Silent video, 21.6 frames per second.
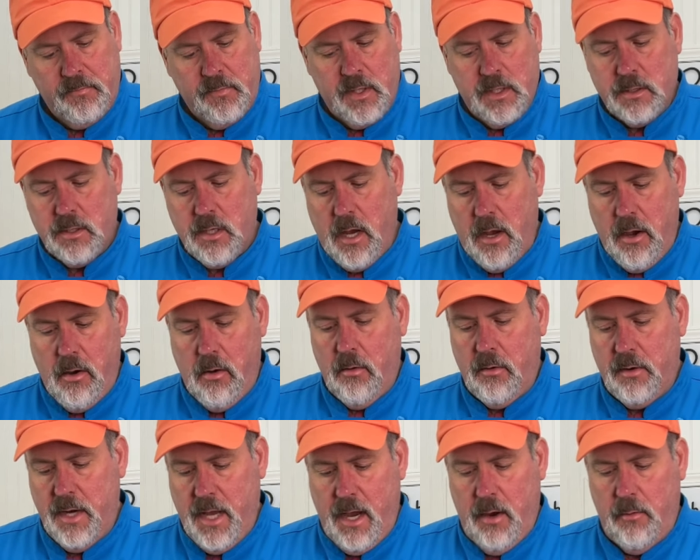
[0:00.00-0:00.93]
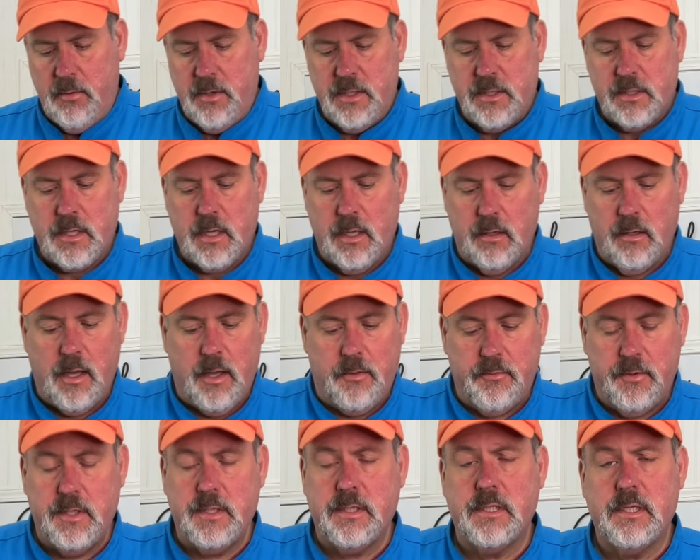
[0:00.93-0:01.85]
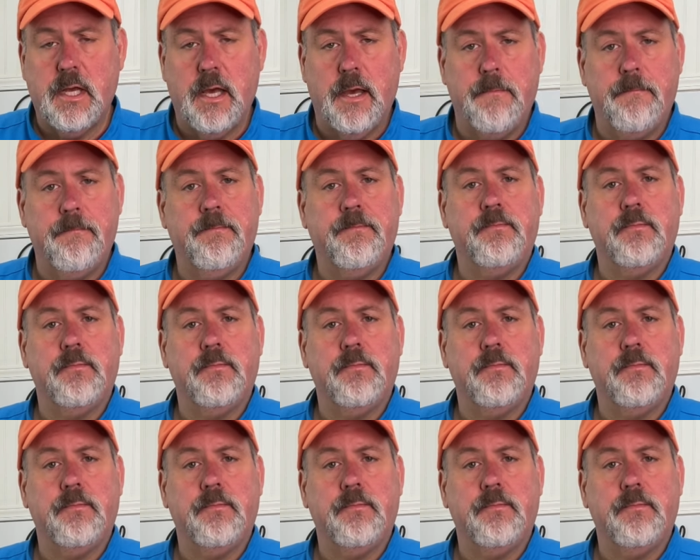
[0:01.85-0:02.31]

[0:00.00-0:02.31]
So now we're just going to let these sit